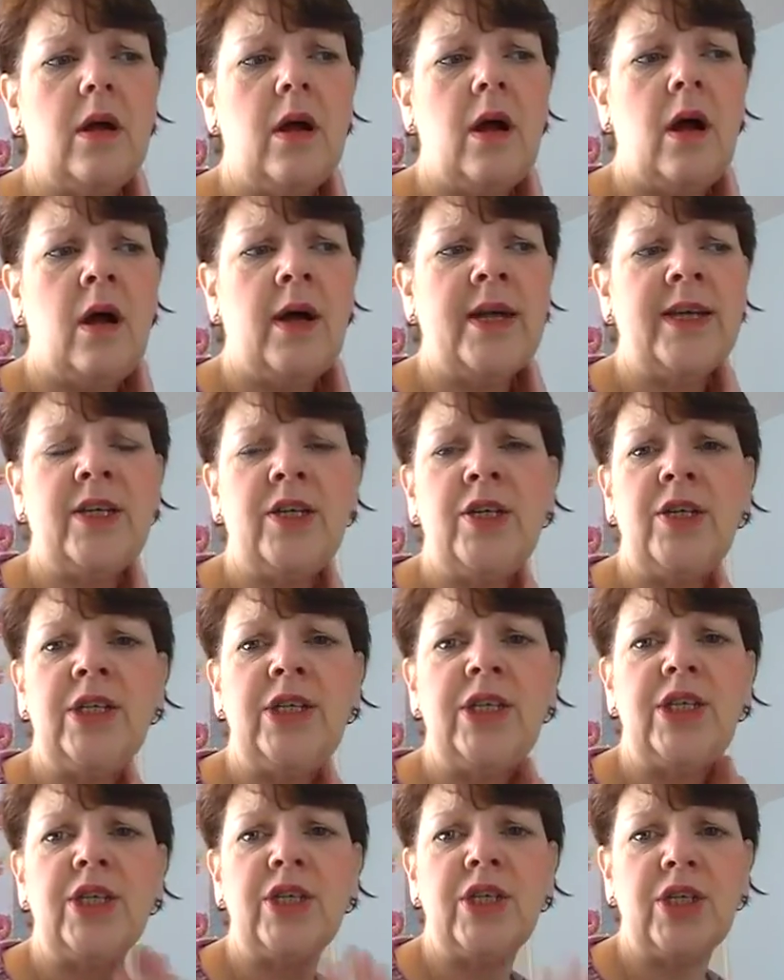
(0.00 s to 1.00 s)
I
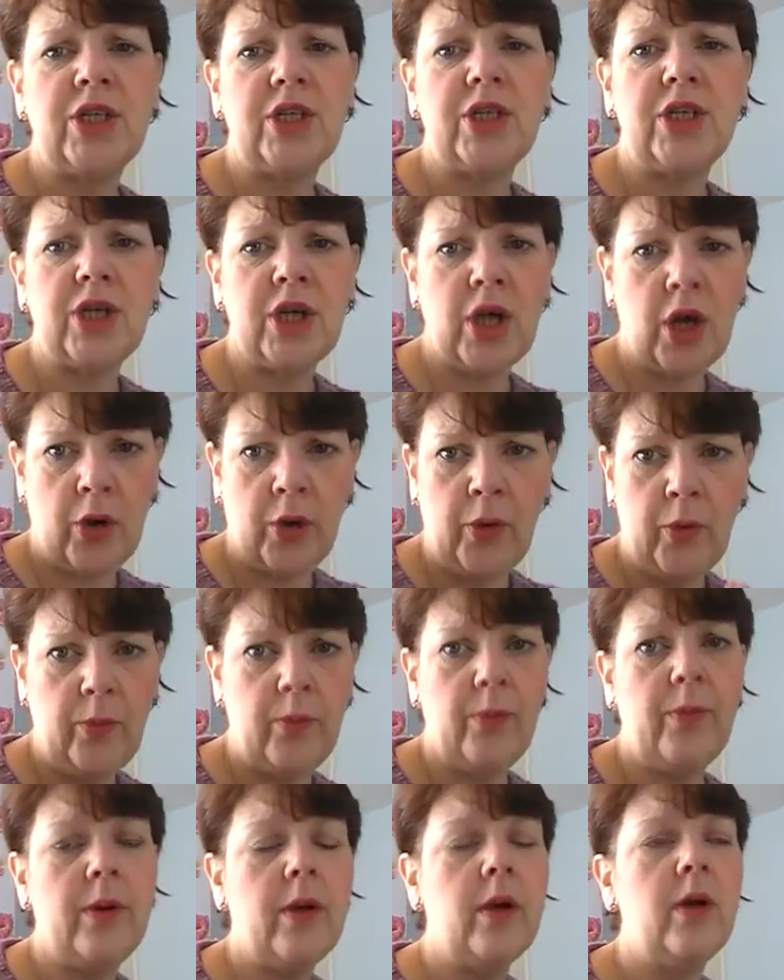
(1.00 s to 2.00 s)
could cope
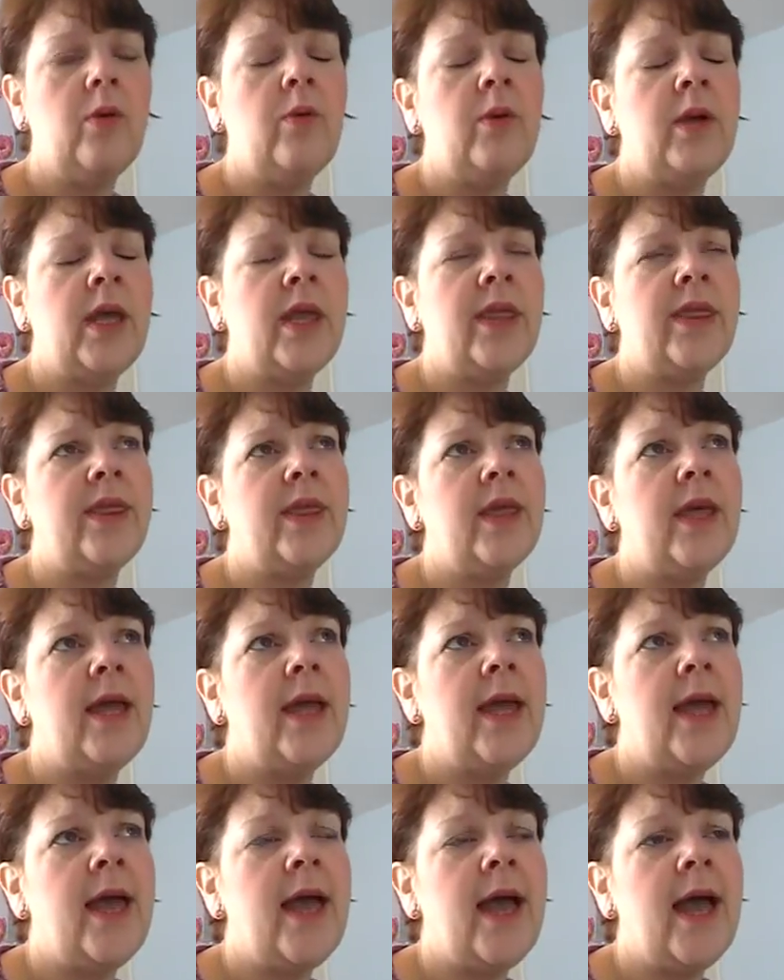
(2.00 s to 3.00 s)
with
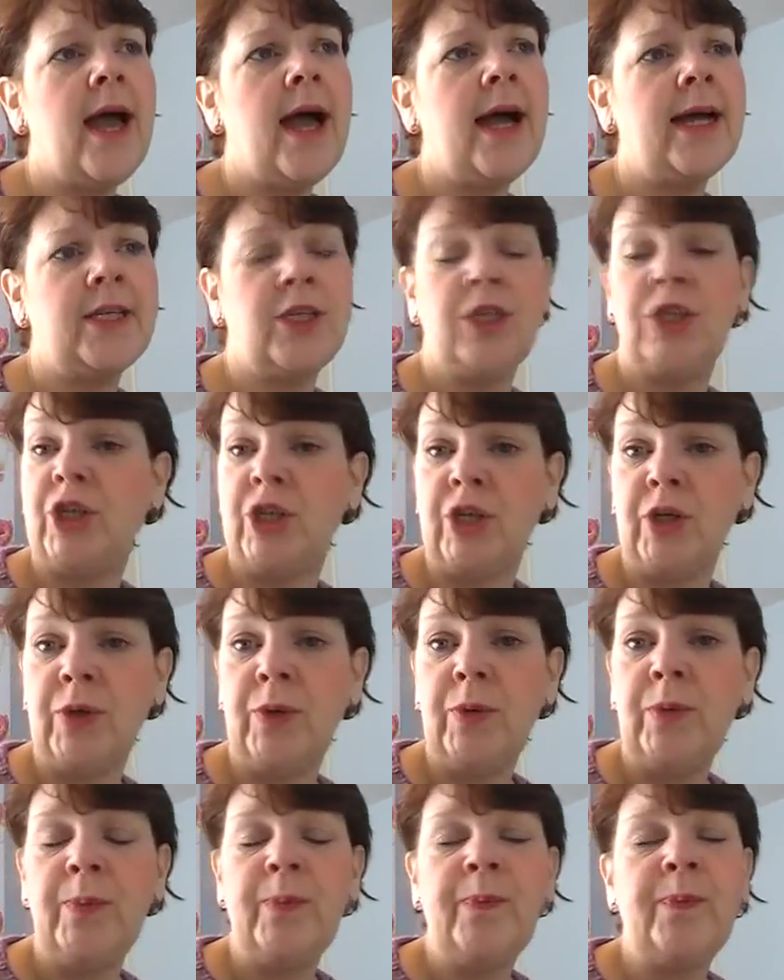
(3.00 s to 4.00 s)
and
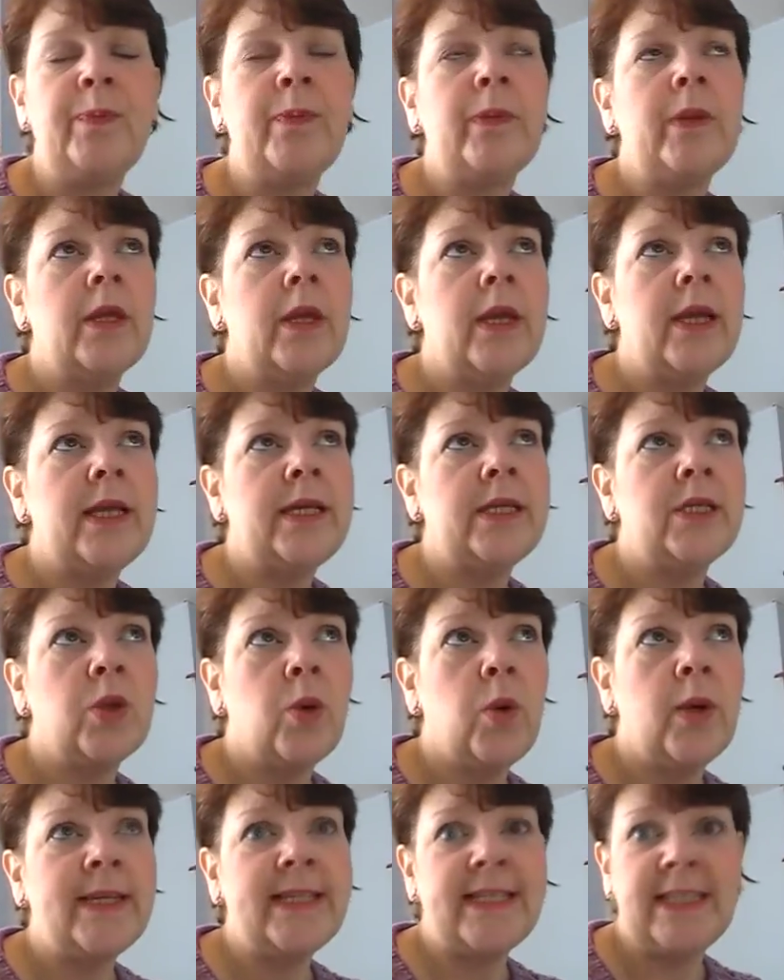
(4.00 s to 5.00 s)
do is
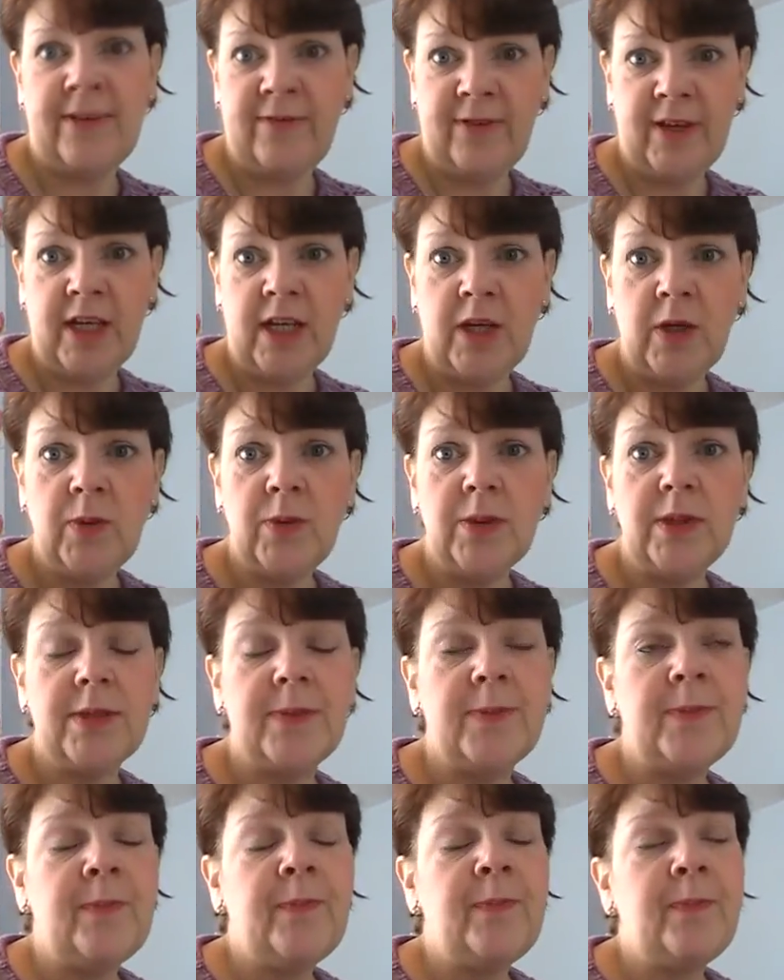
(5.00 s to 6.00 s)
quite difficult.
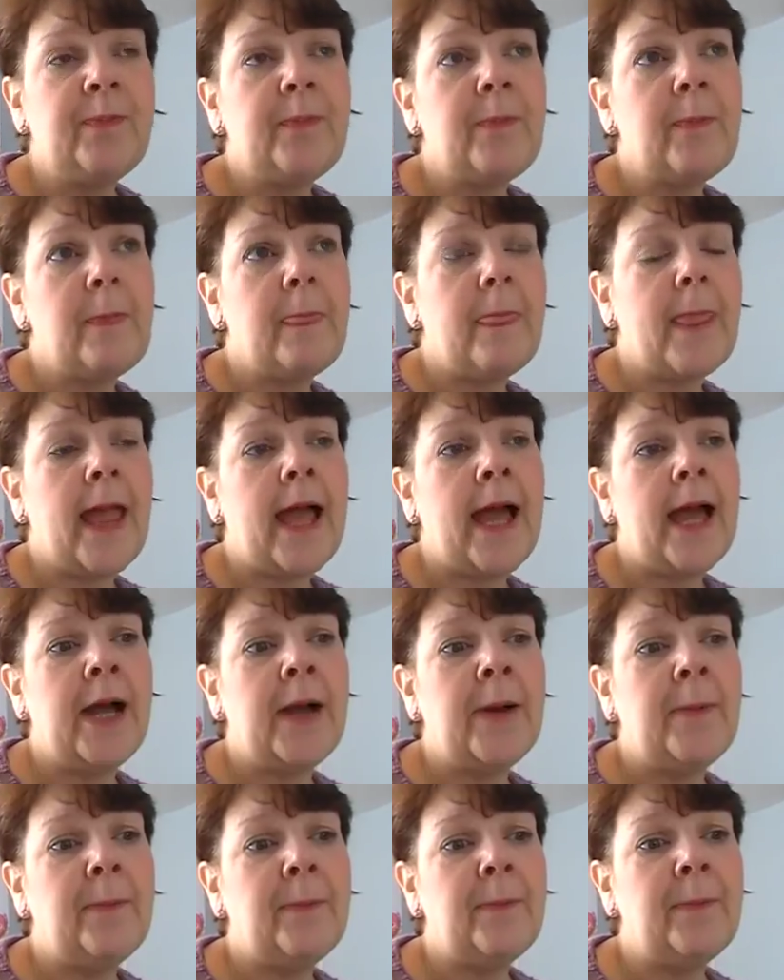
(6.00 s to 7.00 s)

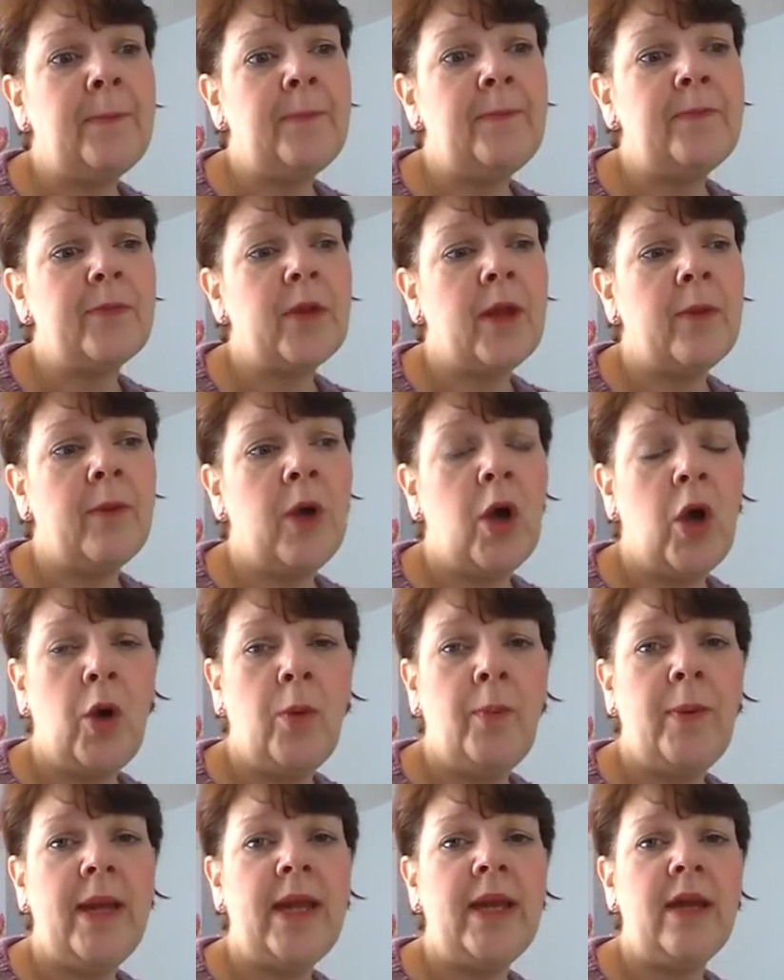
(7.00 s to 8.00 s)
I'm
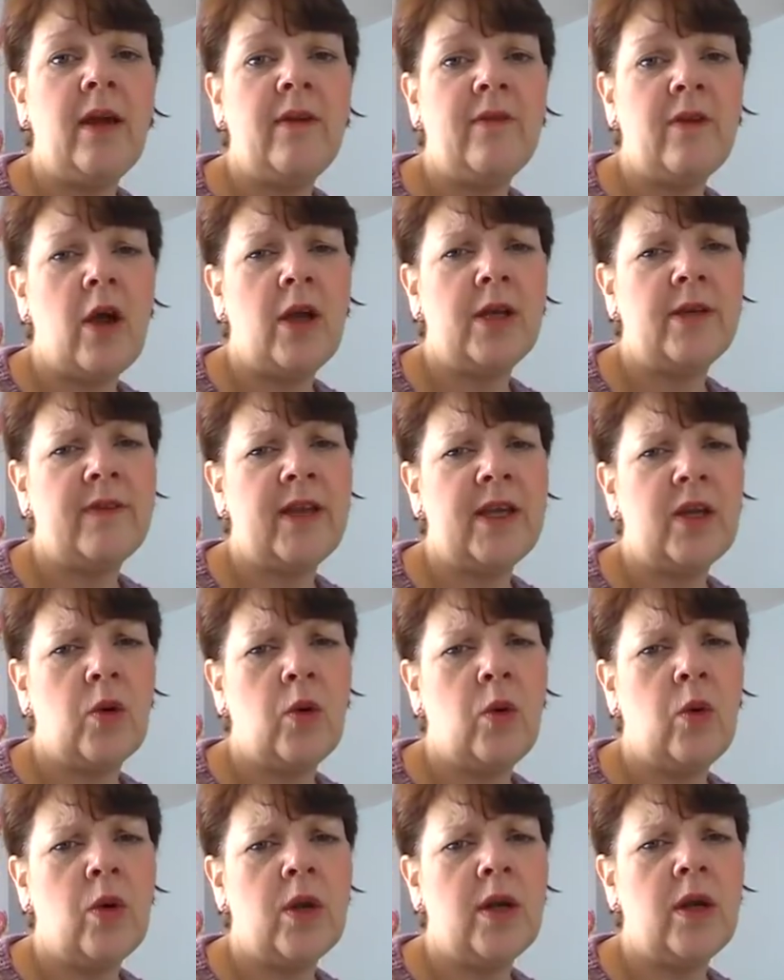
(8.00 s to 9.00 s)
hoping I've kind of like
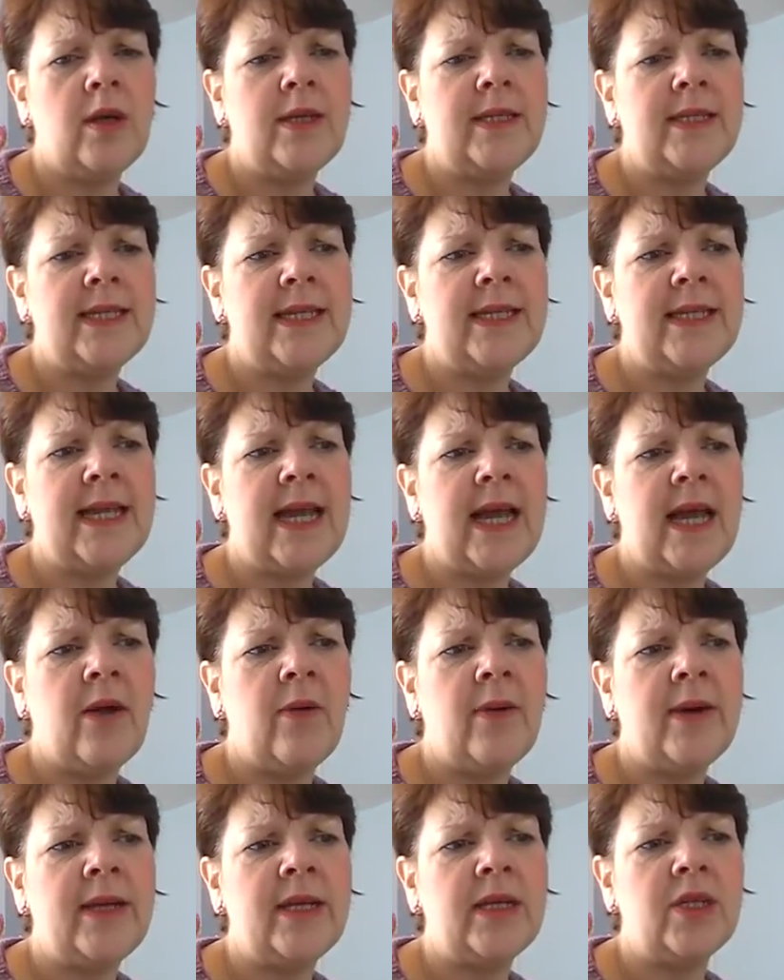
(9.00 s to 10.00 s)
organised it
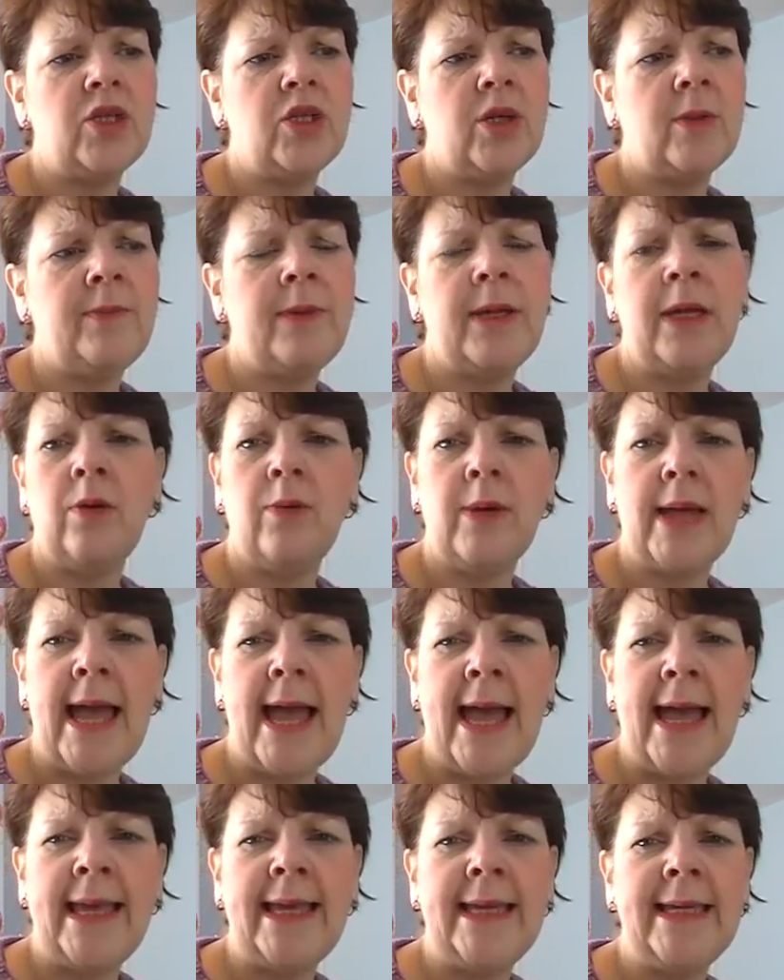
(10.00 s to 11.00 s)
now and it should be
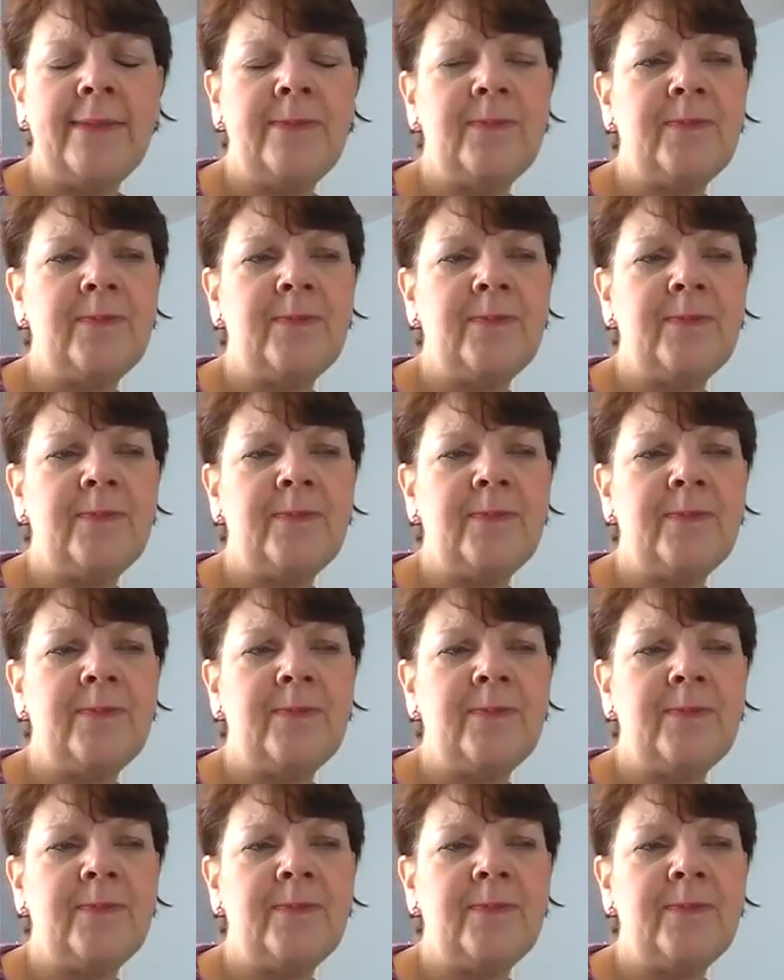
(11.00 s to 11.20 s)
okay.